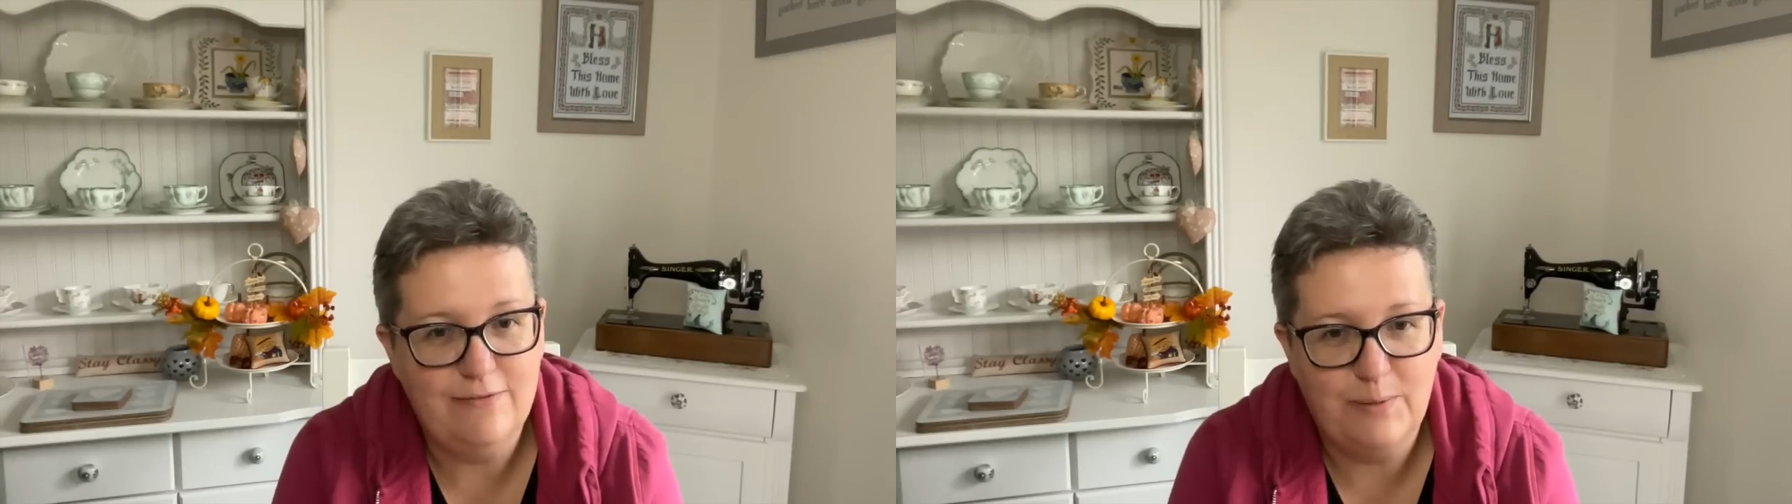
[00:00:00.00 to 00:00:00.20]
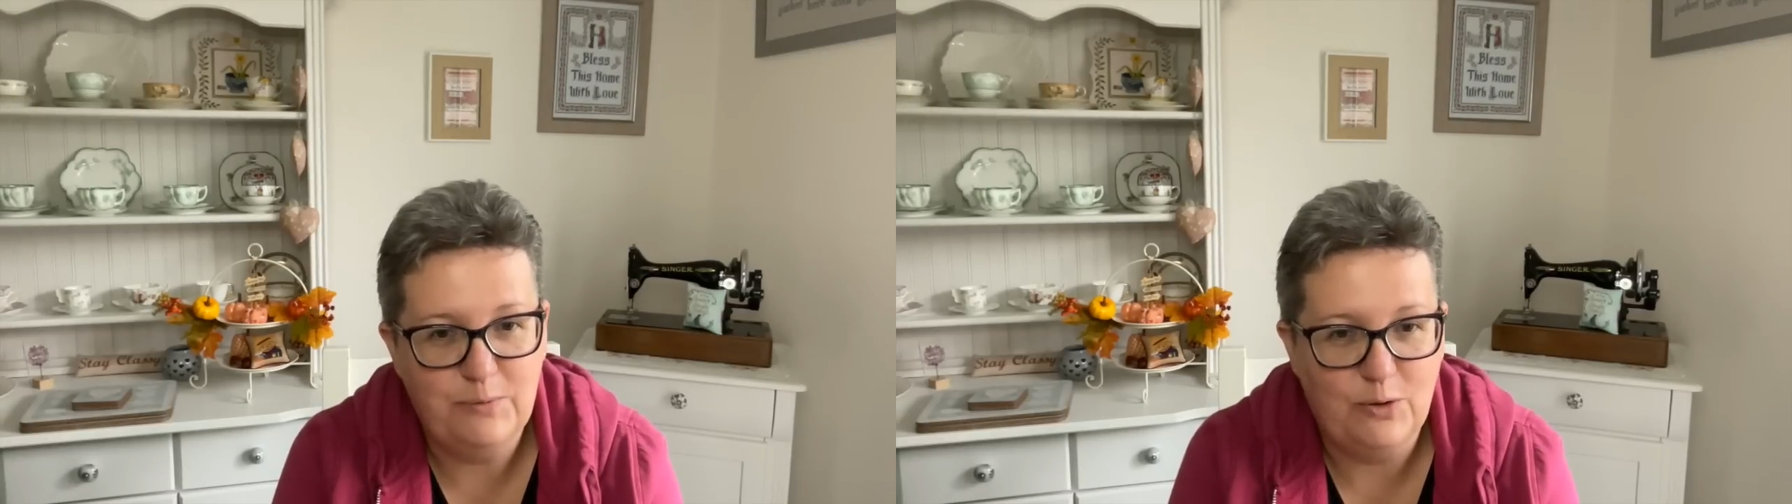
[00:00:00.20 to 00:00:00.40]

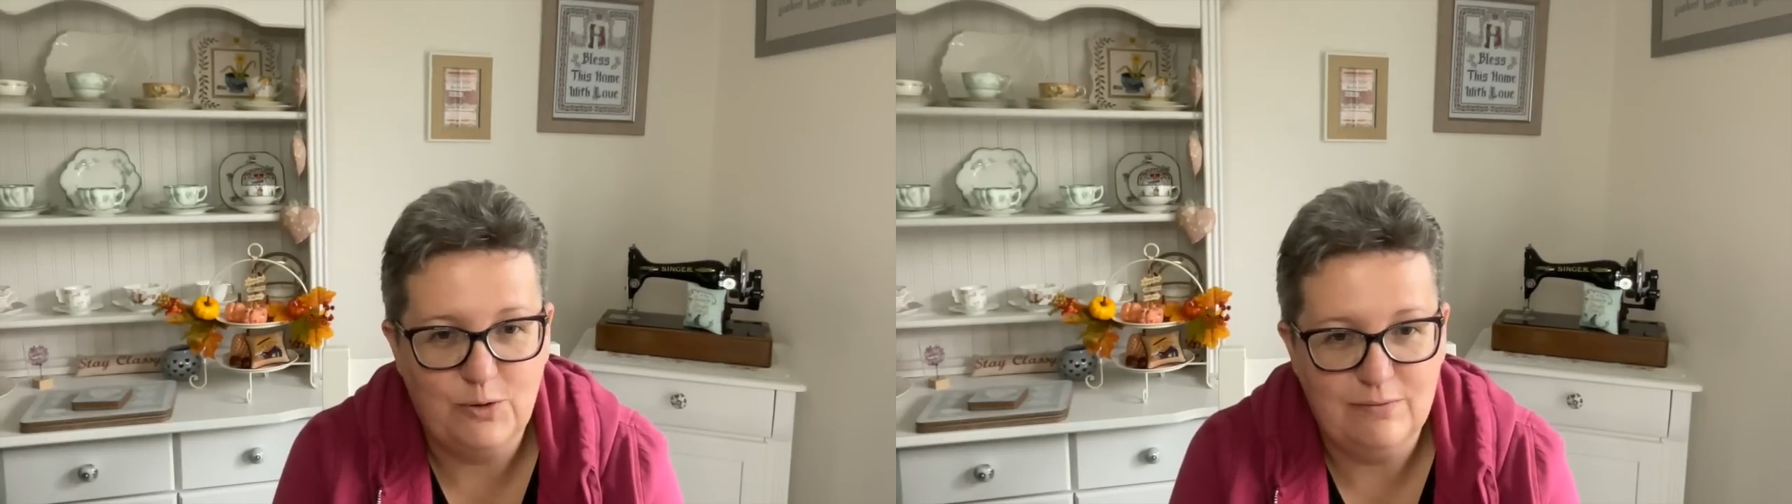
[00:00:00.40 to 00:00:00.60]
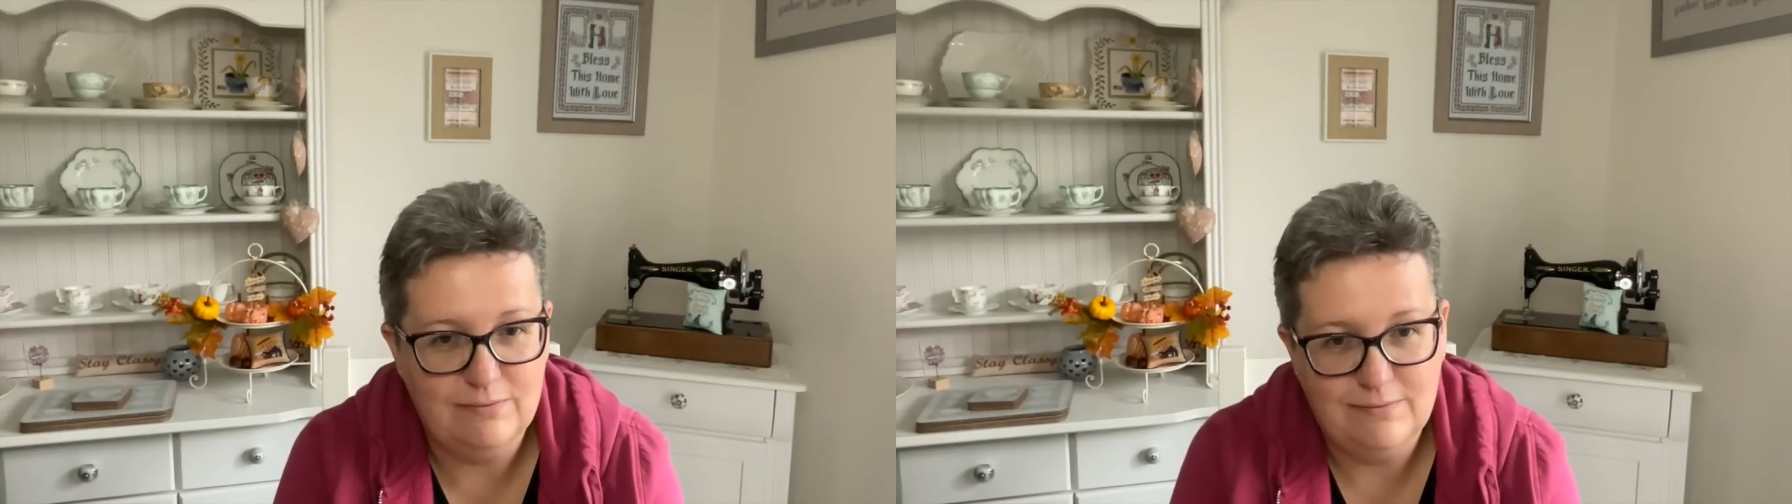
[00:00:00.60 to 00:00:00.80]
I'm not
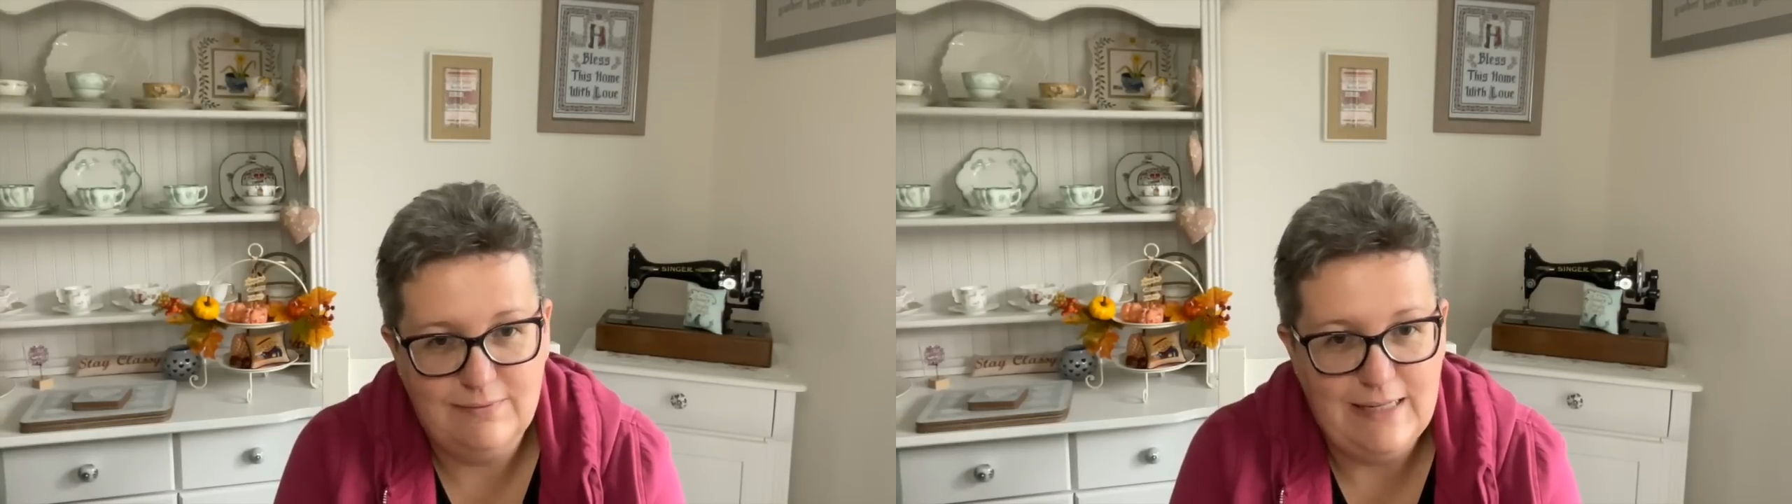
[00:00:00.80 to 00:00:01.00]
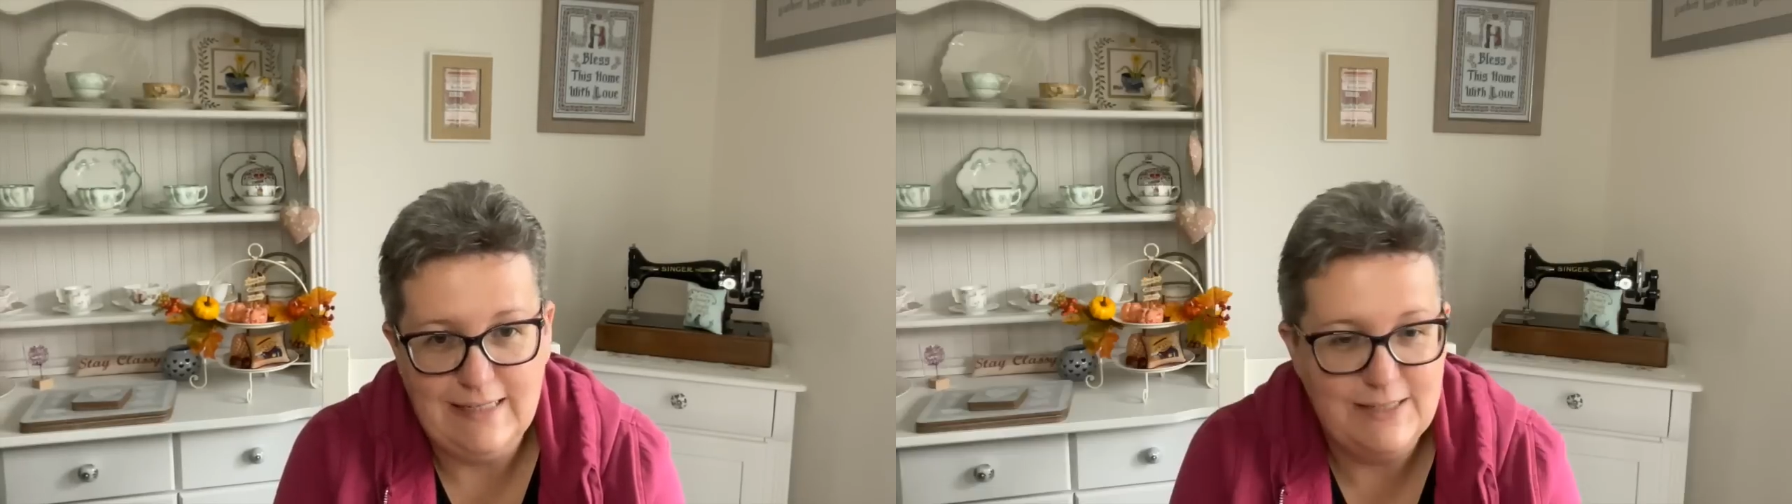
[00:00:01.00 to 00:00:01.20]

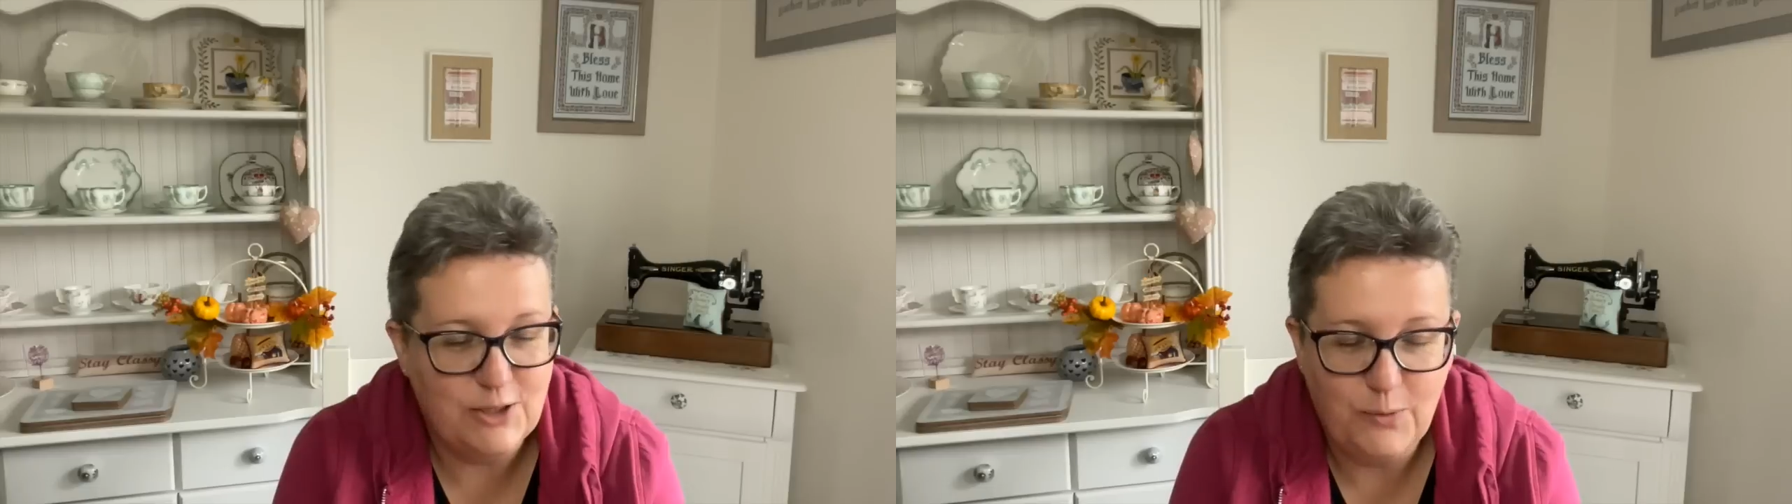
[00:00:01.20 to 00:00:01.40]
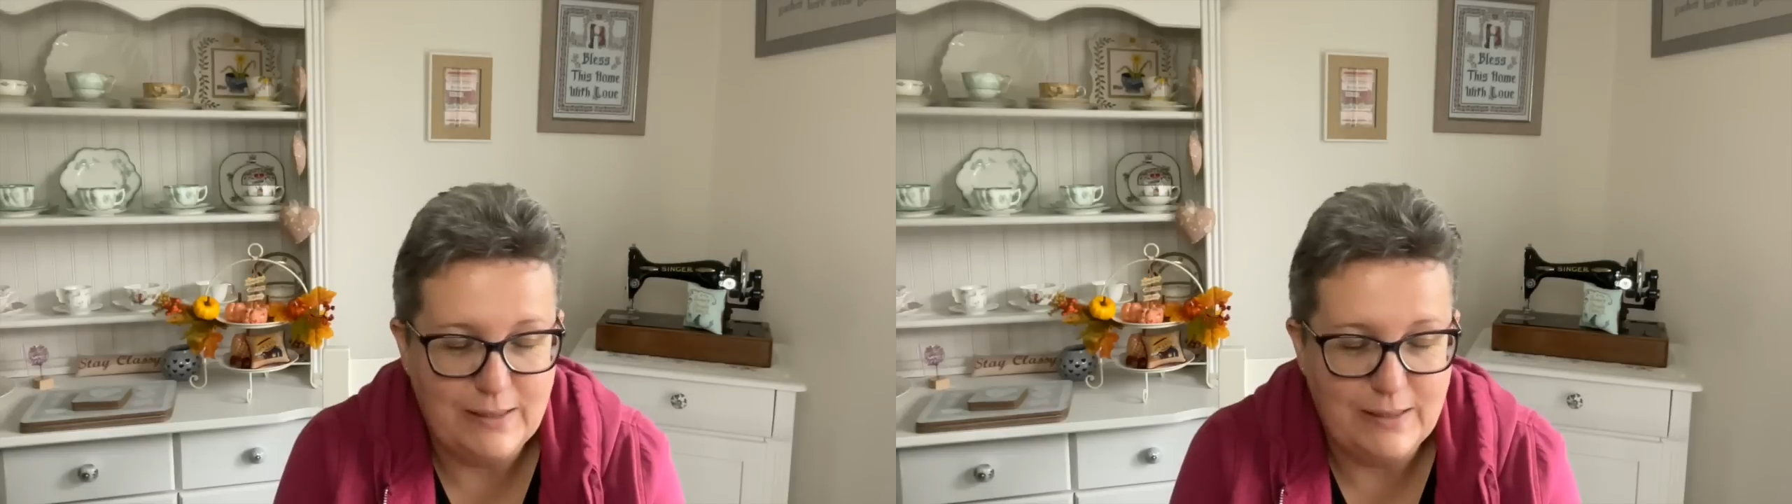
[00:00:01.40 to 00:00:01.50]
needing to go